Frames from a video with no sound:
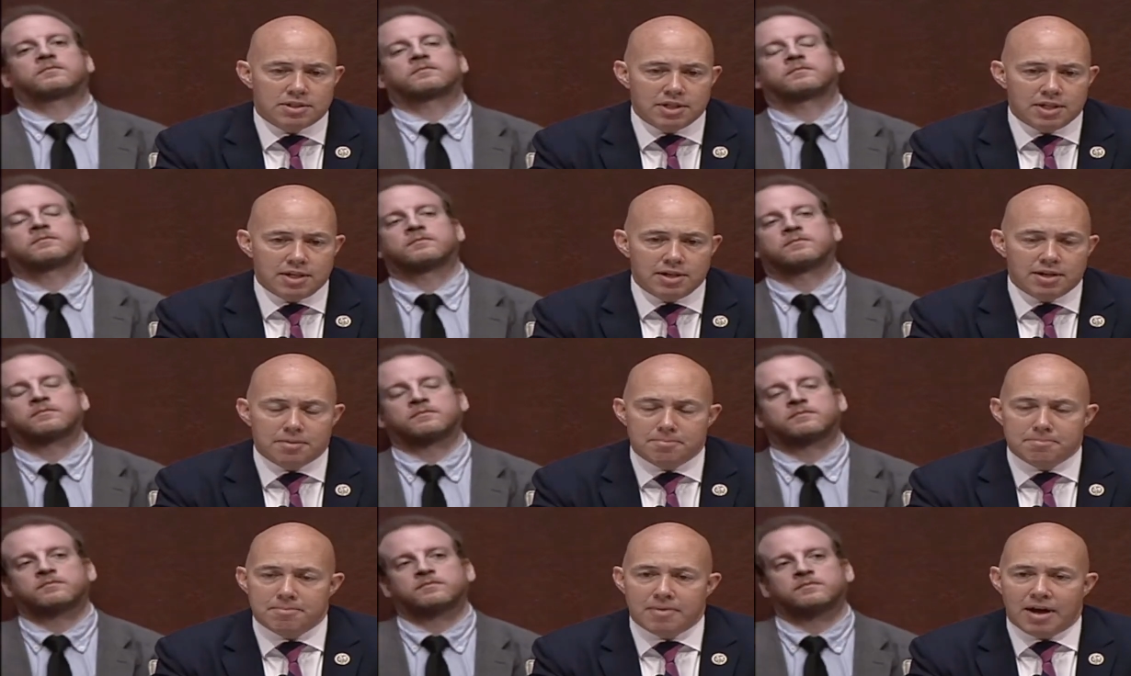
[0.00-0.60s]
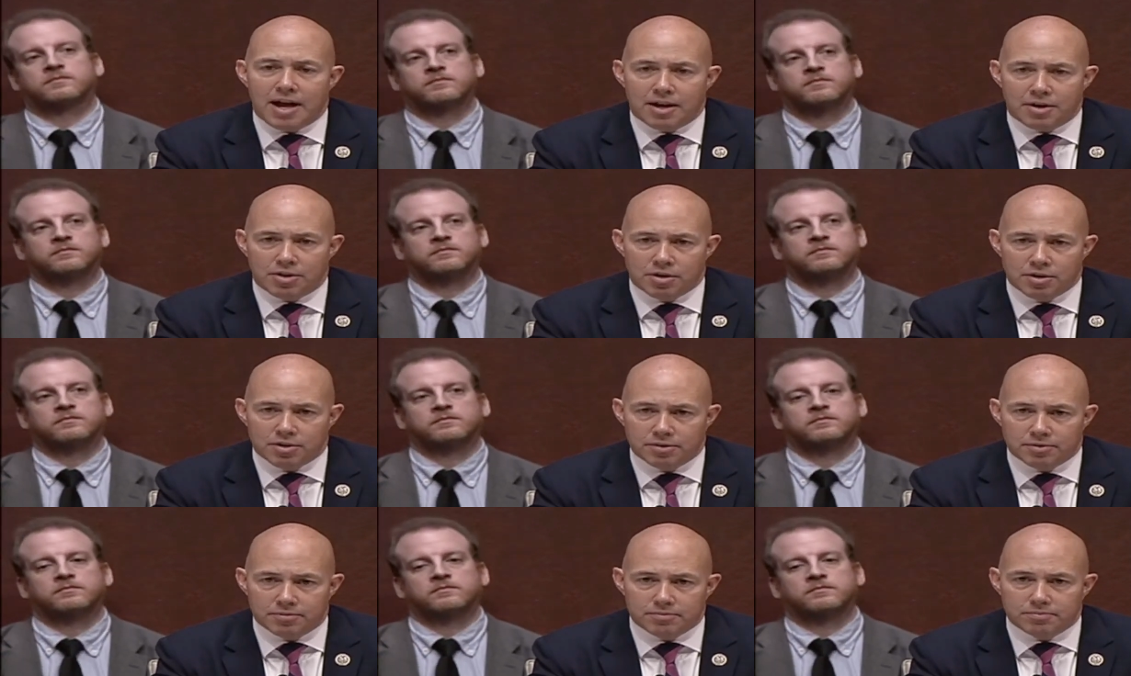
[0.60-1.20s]
Speaker 1: did it
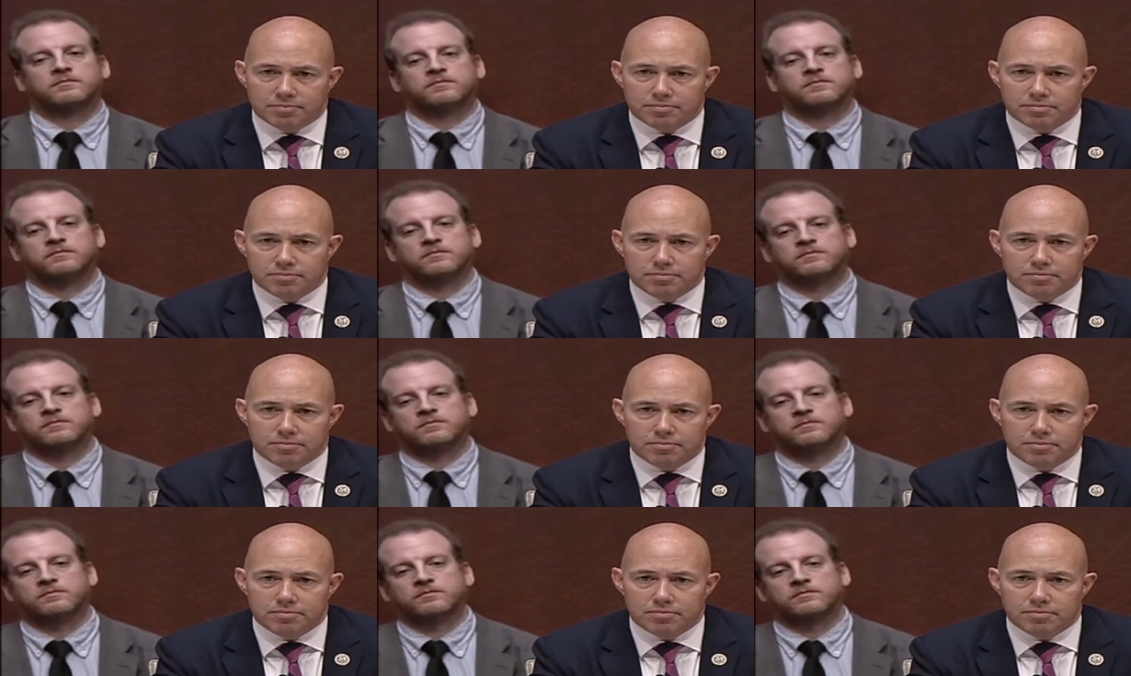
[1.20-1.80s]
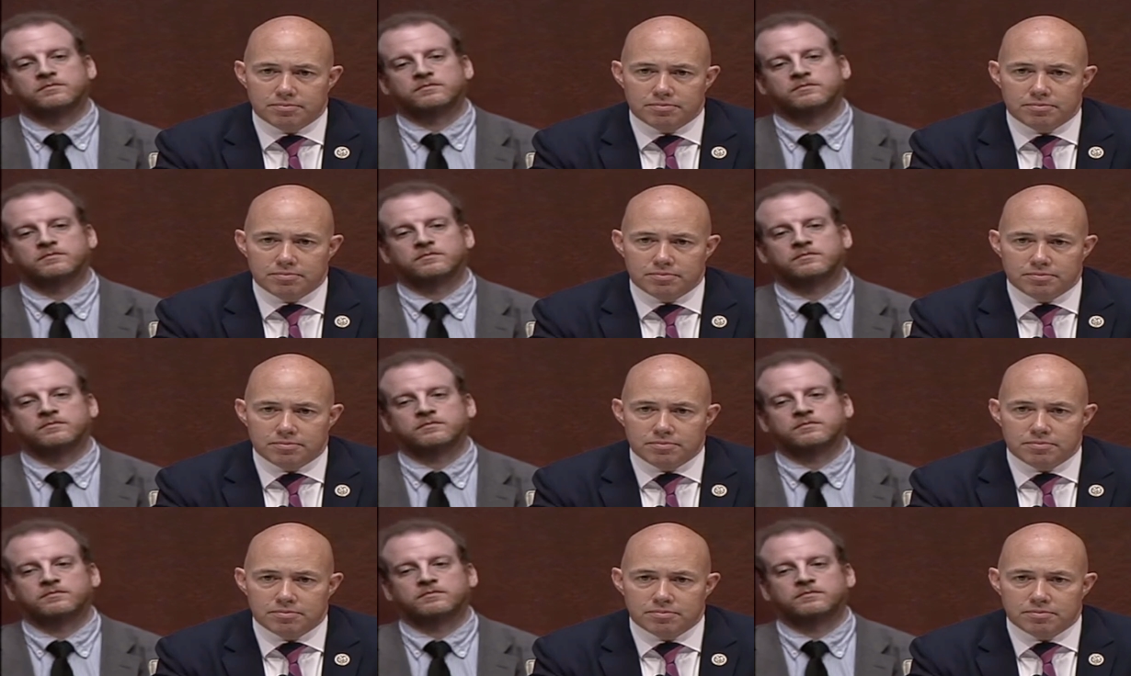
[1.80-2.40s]
matter
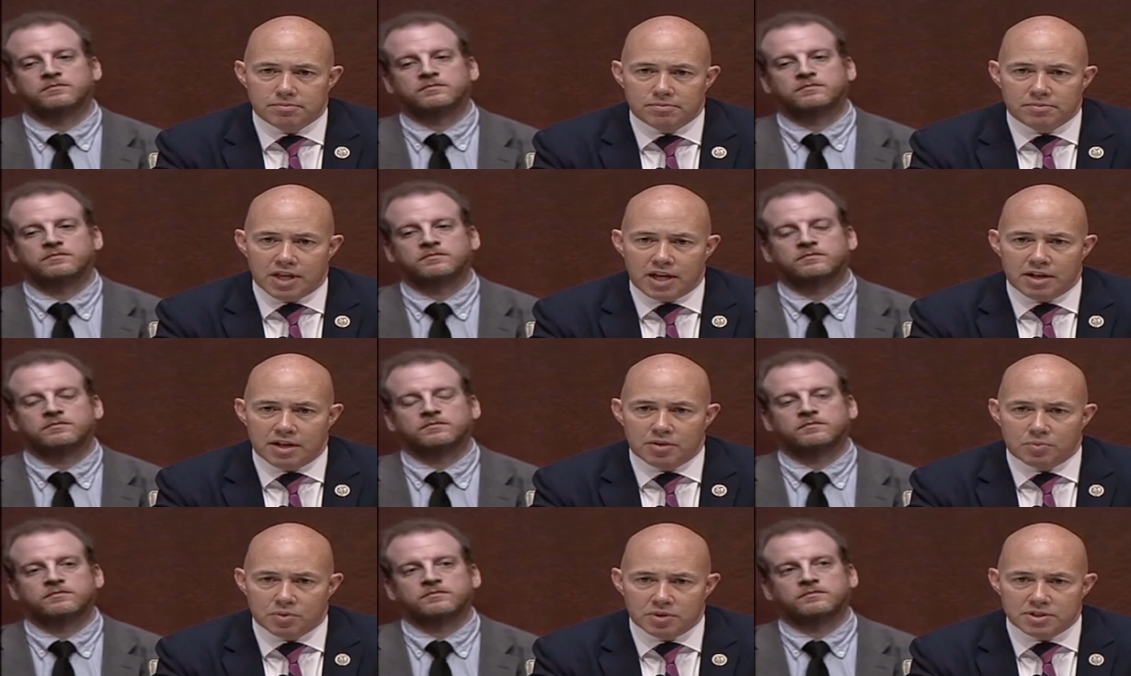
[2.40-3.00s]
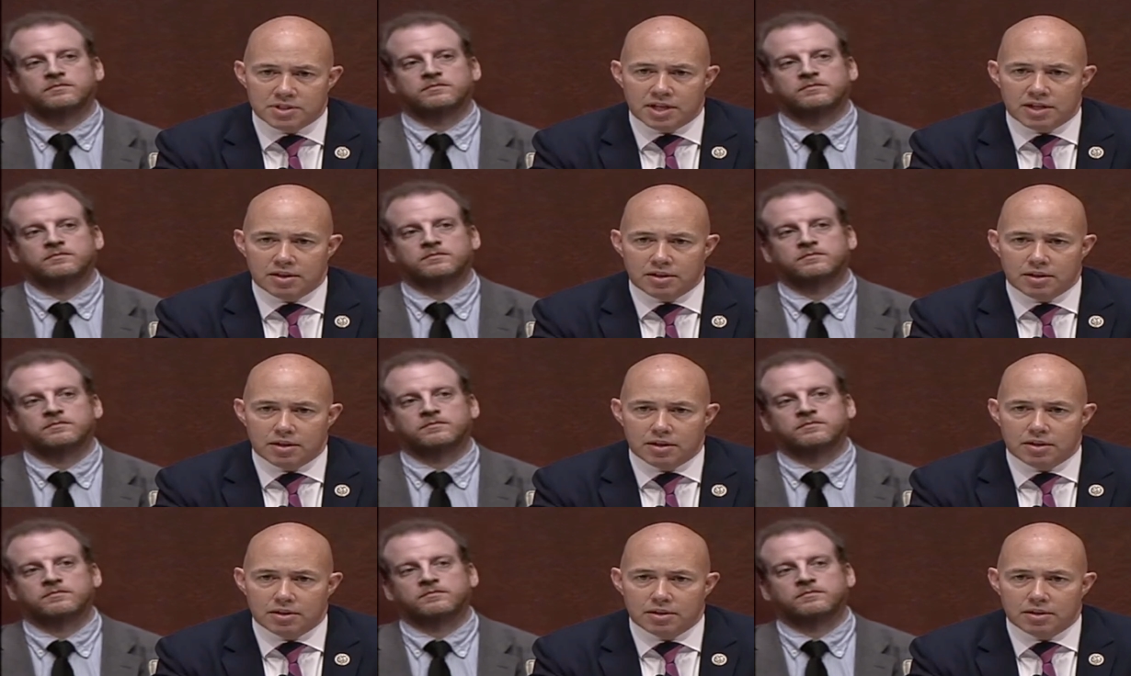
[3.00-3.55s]
that it was a